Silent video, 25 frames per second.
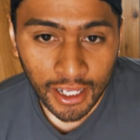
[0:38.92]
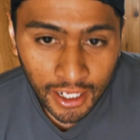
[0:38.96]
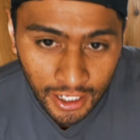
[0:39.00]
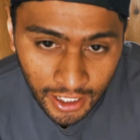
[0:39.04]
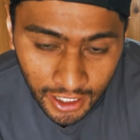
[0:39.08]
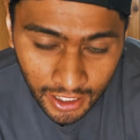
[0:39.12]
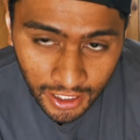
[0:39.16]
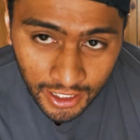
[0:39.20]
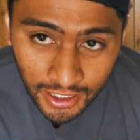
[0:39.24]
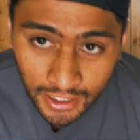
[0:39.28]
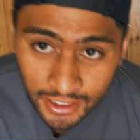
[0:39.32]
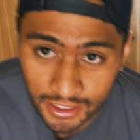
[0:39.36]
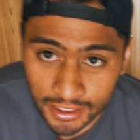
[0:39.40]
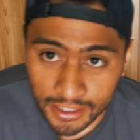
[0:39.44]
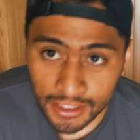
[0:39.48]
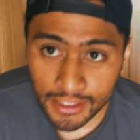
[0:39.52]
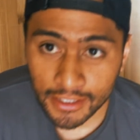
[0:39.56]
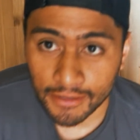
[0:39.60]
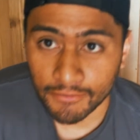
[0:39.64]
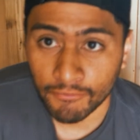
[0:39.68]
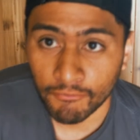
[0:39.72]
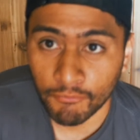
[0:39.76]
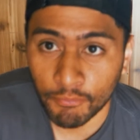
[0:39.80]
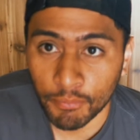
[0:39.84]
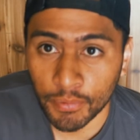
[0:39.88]

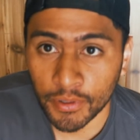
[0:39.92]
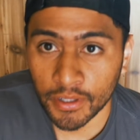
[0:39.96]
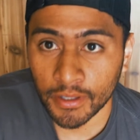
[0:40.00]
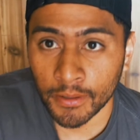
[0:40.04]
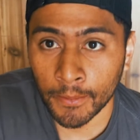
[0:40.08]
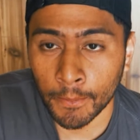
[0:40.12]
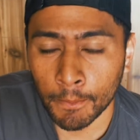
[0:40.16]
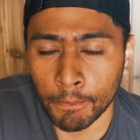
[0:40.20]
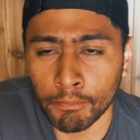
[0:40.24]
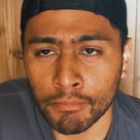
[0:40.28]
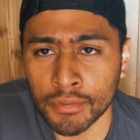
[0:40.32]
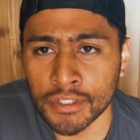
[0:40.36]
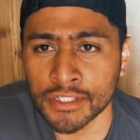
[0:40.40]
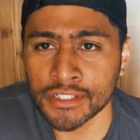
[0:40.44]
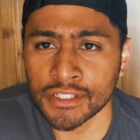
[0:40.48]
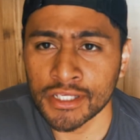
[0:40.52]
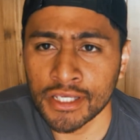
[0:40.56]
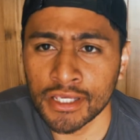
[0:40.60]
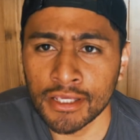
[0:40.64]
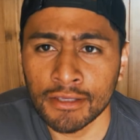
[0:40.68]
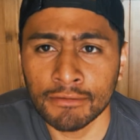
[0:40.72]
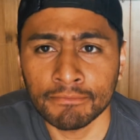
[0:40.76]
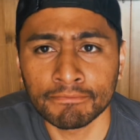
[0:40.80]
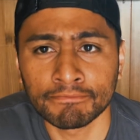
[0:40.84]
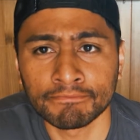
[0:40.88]
I've been
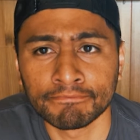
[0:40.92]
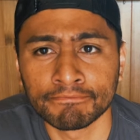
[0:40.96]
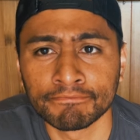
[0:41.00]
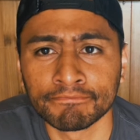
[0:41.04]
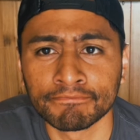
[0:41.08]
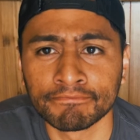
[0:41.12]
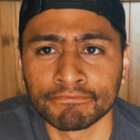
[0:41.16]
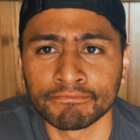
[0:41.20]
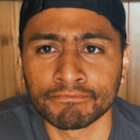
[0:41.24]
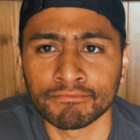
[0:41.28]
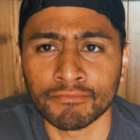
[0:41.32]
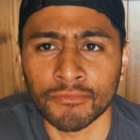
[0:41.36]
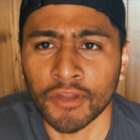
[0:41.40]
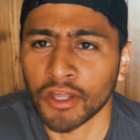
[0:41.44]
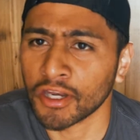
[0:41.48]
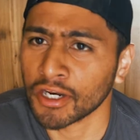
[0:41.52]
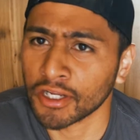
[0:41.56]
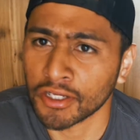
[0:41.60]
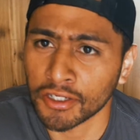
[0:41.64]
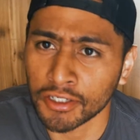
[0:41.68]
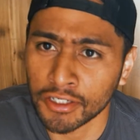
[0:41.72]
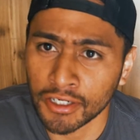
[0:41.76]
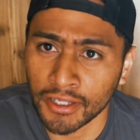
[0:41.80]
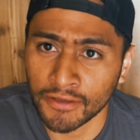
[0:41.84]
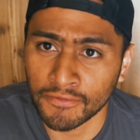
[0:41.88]
busy, not a
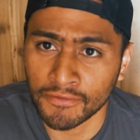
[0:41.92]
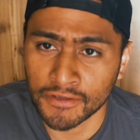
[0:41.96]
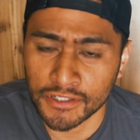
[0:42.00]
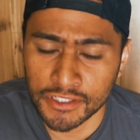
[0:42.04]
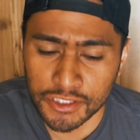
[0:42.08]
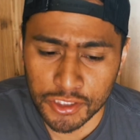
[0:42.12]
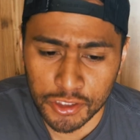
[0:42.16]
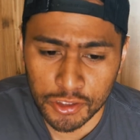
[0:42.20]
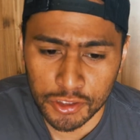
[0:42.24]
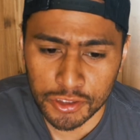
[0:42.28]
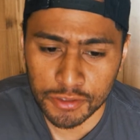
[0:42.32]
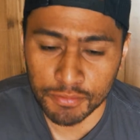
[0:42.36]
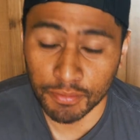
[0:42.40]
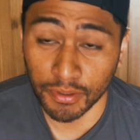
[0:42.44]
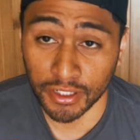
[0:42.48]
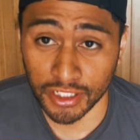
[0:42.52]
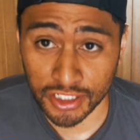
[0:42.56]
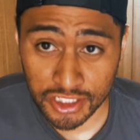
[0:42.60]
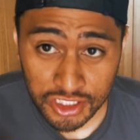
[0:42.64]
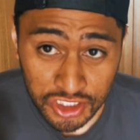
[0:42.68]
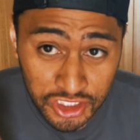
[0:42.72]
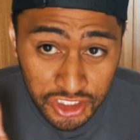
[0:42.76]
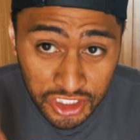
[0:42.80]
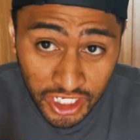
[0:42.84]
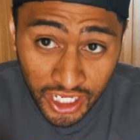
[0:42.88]
good enough excuse, but
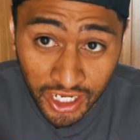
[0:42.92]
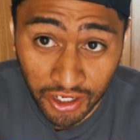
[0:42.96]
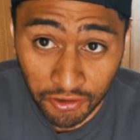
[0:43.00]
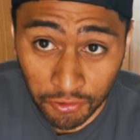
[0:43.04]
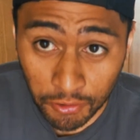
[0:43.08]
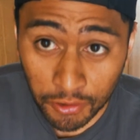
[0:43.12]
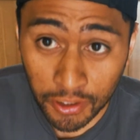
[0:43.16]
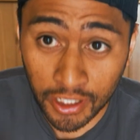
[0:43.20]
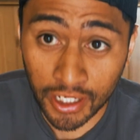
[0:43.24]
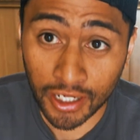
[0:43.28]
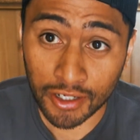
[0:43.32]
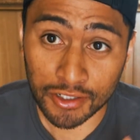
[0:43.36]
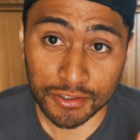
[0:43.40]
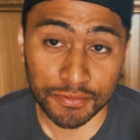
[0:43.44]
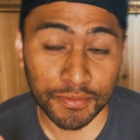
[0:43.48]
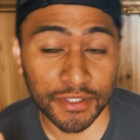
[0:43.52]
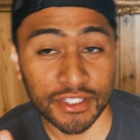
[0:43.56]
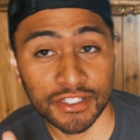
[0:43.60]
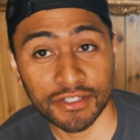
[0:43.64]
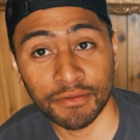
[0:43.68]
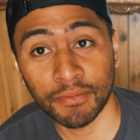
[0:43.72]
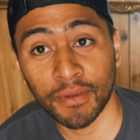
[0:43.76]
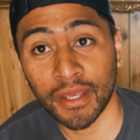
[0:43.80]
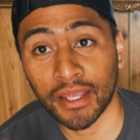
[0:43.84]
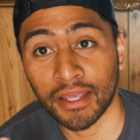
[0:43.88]
it's January. I was meant
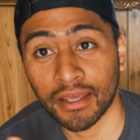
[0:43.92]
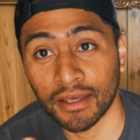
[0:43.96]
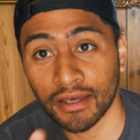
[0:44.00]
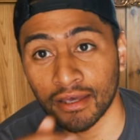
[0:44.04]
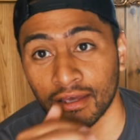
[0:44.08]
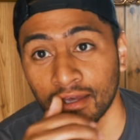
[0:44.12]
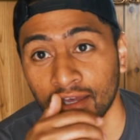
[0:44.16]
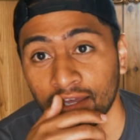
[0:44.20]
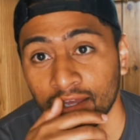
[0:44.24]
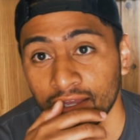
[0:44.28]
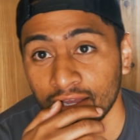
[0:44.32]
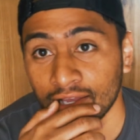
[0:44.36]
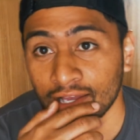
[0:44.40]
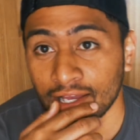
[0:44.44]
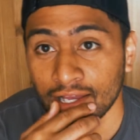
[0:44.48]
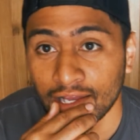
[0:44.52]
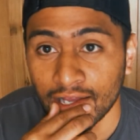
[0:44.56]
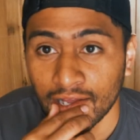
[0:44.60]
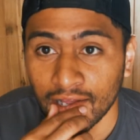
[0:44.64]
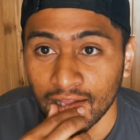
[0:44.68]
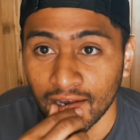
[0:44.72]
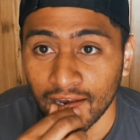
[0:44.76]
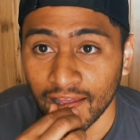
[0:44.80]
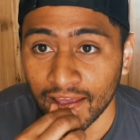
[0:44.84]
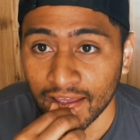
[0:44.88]
to make a
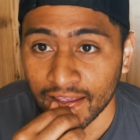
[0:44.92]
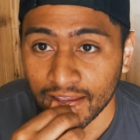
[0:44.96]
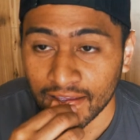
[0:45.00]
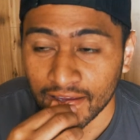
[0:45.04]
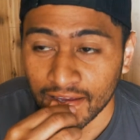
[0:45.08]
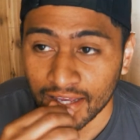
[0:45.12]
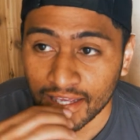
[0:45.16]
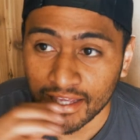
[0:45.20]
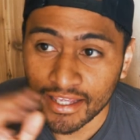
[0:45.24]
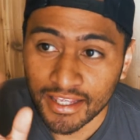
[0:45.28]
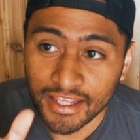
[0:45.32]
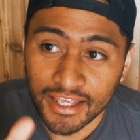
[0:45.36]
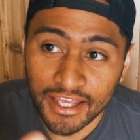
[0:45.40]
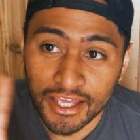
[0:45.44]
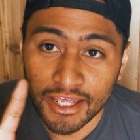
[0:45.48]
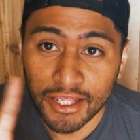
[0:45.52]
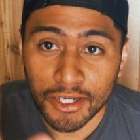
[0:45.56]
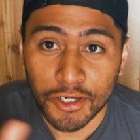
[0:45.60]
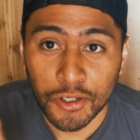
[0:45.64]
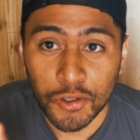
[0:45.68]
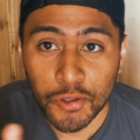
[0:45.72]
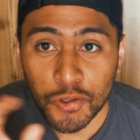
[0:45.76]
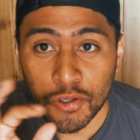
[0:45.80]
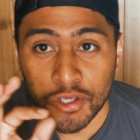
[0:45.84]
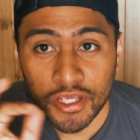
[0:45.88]

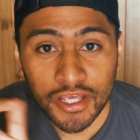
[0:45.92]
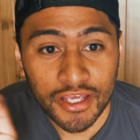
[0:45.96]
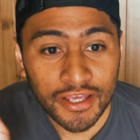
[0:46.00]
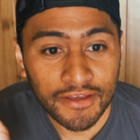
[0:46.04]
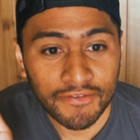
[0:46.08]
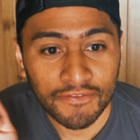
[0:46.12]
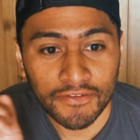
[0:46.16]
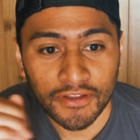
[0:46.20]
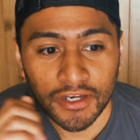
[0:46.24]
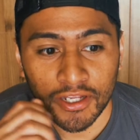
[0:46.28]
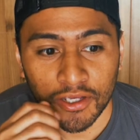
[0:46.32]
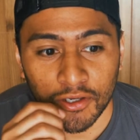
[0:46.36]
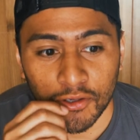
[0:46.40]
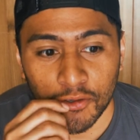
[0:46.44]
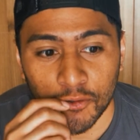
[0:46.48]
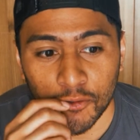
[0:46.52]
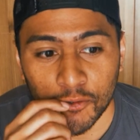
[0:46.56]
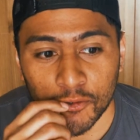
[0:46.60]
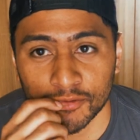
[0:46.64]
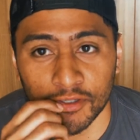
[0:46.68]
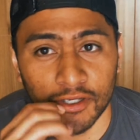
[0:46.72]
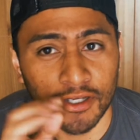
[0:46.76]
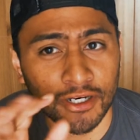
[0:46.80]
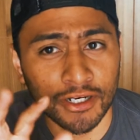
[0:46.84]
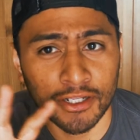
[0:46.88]
new year video,
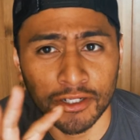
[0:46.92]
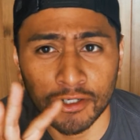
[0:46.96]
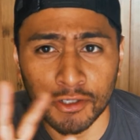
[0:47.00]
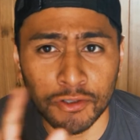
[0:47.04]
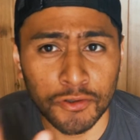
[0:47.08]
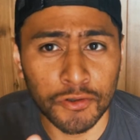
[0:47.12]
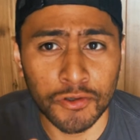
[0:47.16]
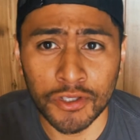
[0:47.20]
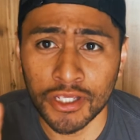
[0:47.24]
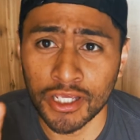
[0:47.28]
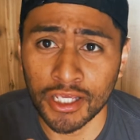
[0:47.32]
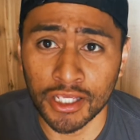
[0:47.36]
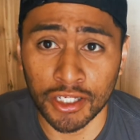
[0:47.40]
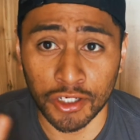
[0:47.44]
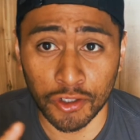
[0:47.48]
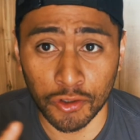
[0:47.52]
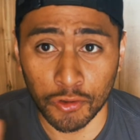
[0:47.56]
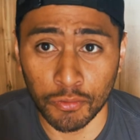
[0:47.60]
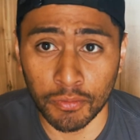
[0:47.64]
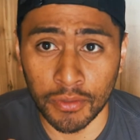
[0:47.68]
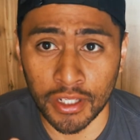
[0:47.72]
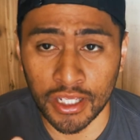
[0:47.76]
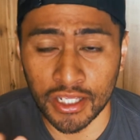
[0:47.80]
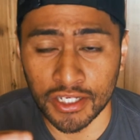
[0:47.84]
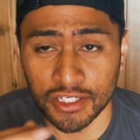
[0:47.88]
not a new year new
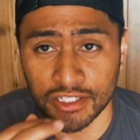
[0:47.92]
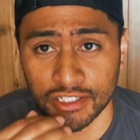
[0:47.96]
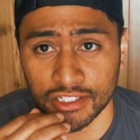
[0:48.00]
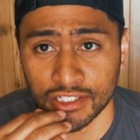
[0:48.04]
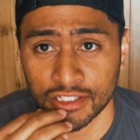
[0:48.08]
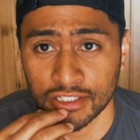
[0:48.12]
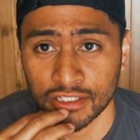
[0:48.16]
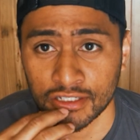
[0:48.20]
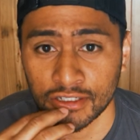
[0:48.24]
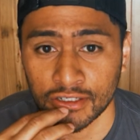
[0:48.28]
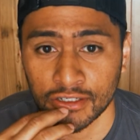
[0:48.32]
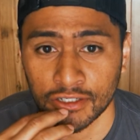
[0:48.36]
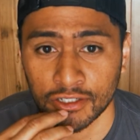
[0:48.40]
me, just